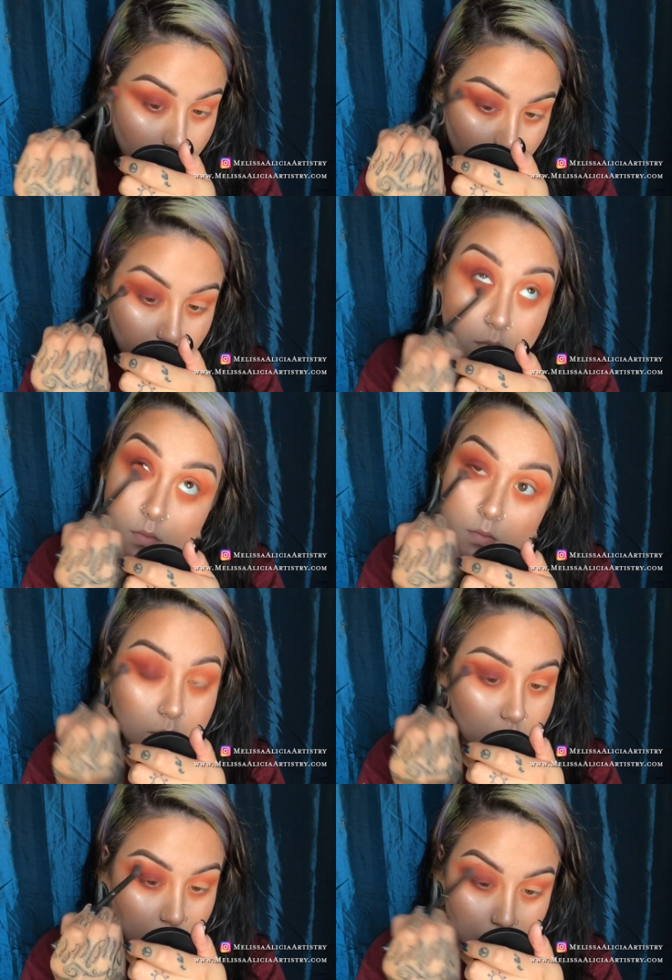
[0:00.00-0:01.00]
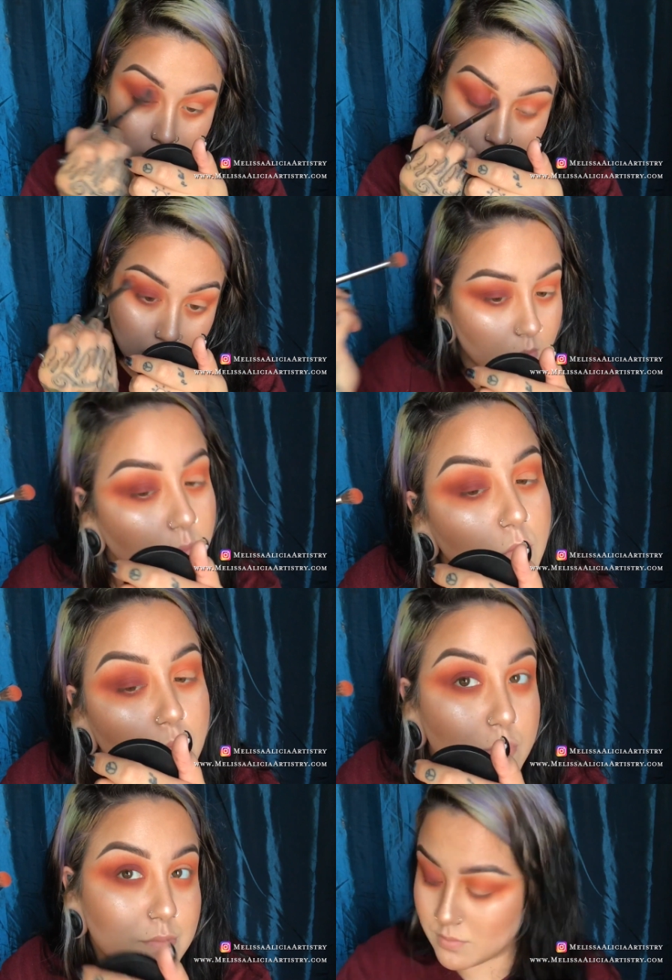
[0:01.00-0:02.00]
Just going in with the fluffier brush to
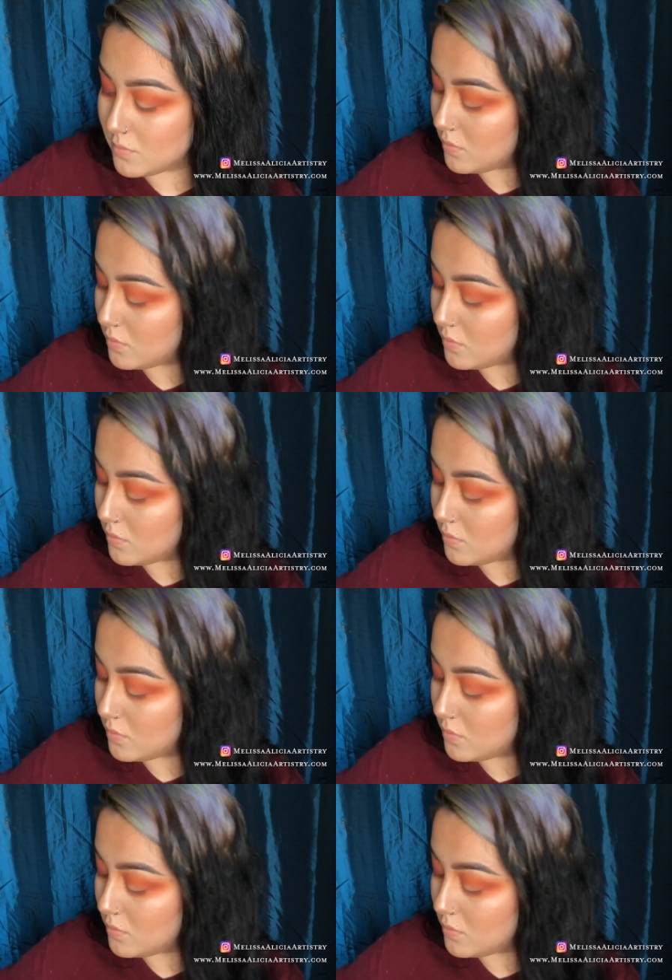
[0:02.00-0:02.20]
make sure